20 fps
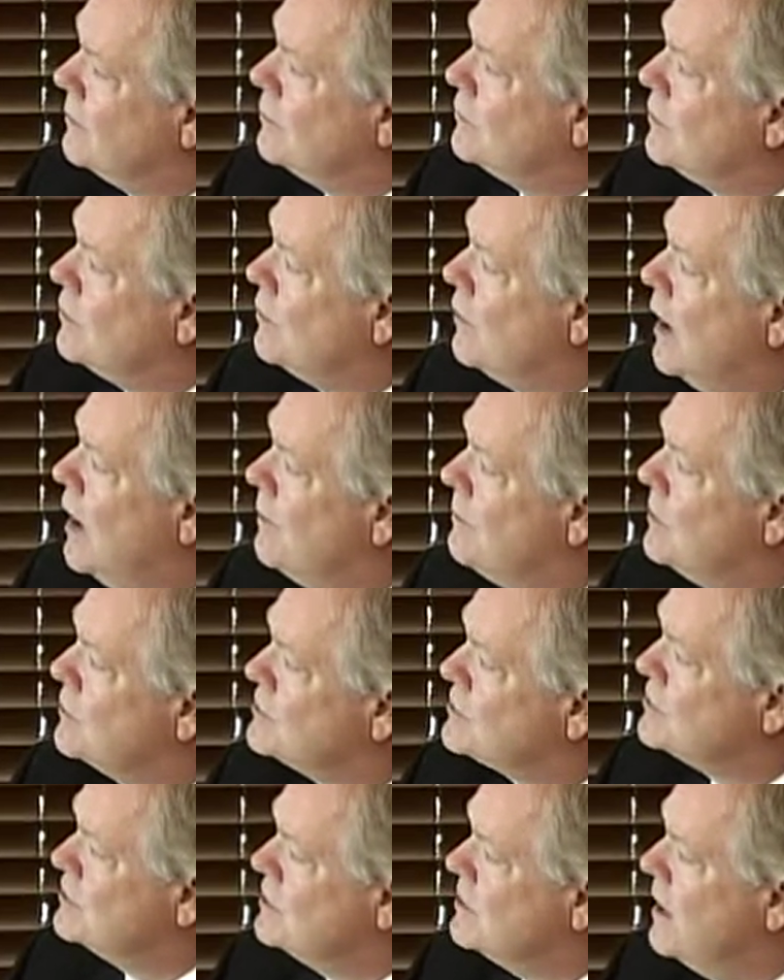to
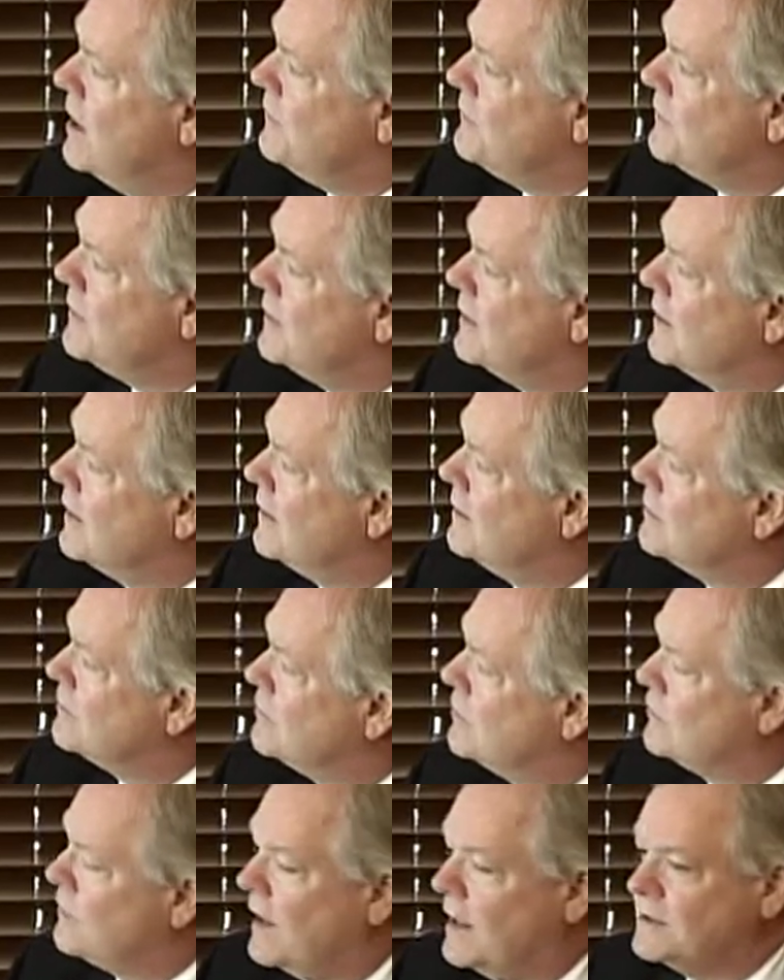almost nothing in
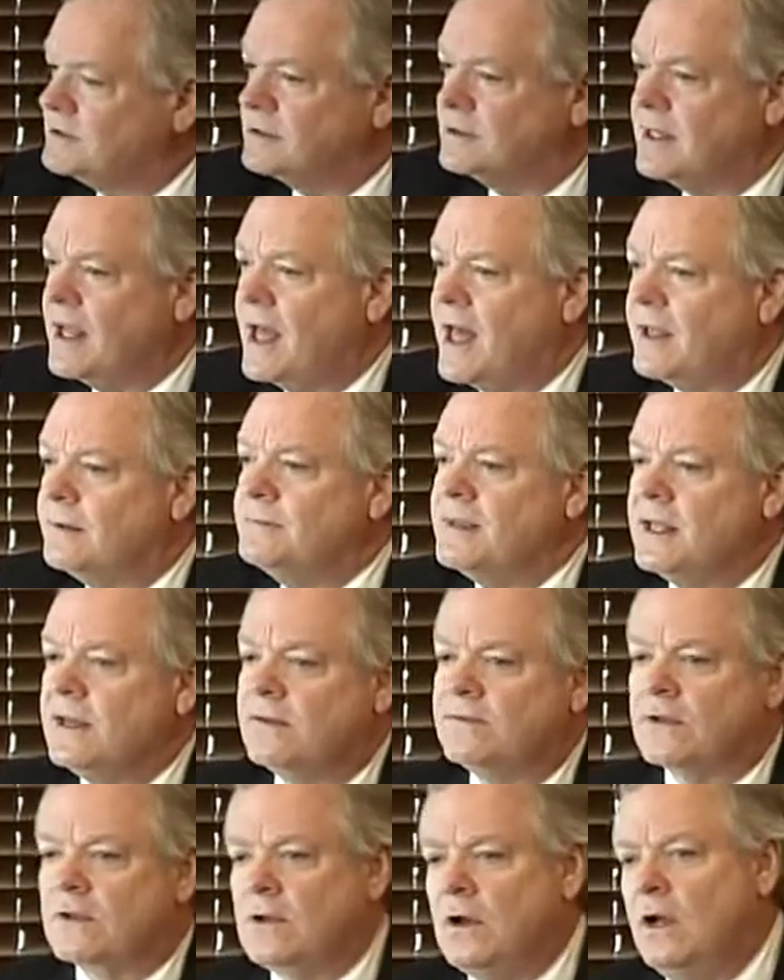2009,
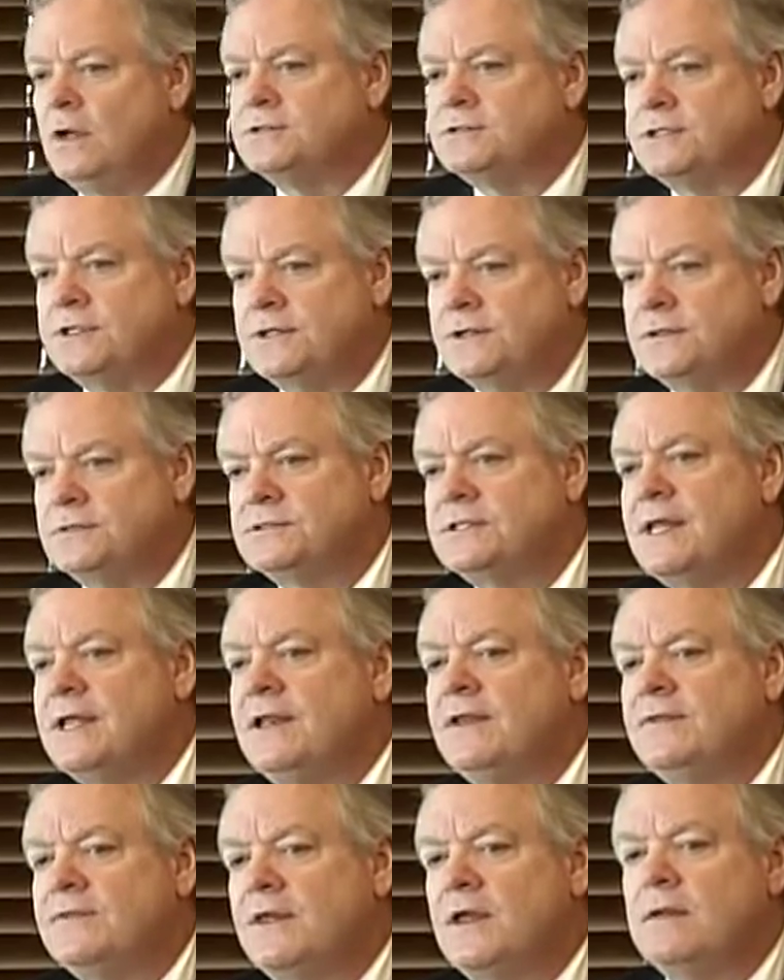meaning the call centers,
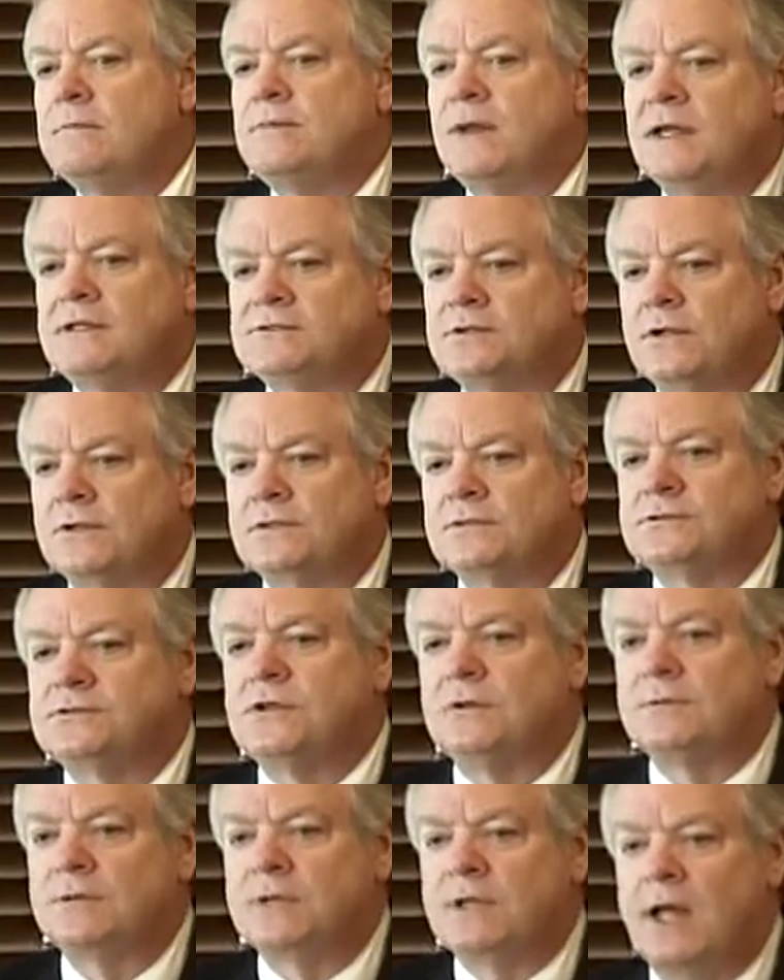anything based on a
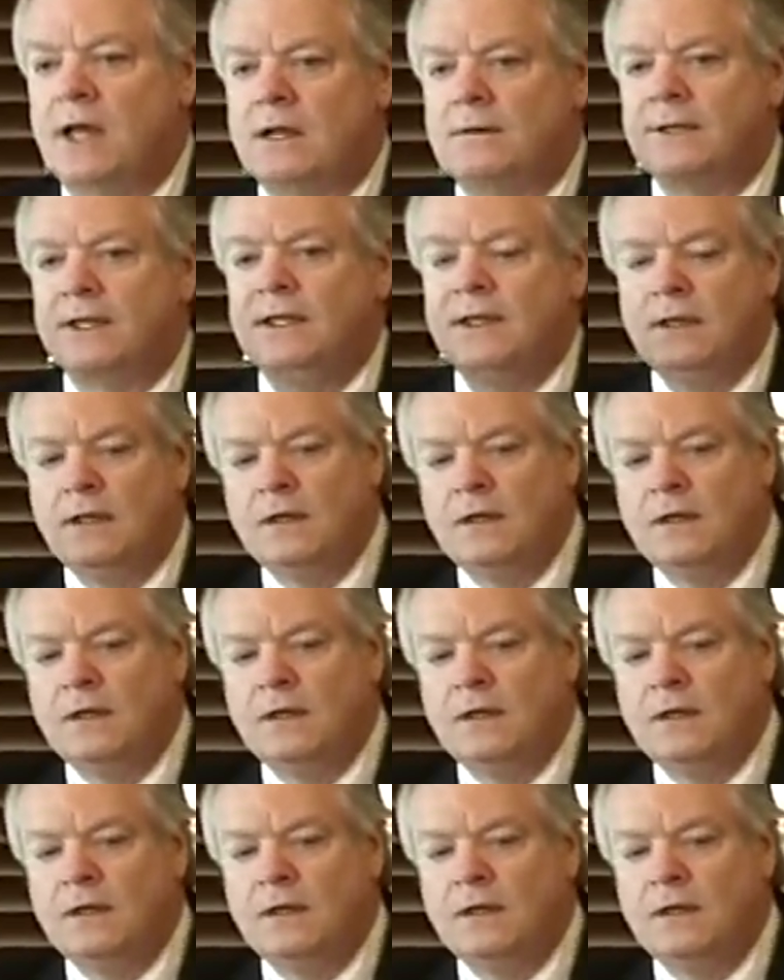consumer economy.